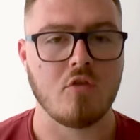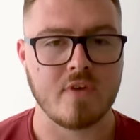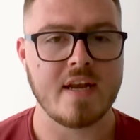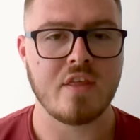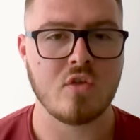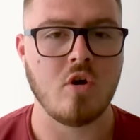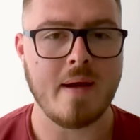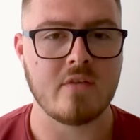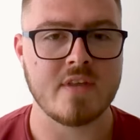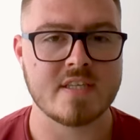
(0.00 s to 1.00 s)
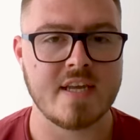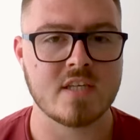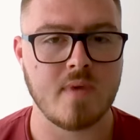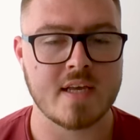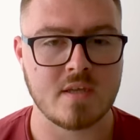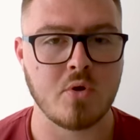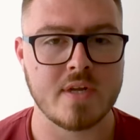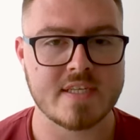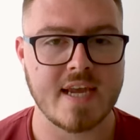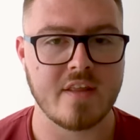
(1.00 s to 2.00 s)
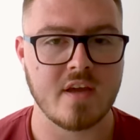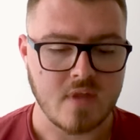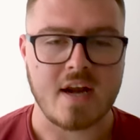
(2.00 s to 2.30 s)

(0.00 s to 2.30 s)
I really thought about this list as I put it together.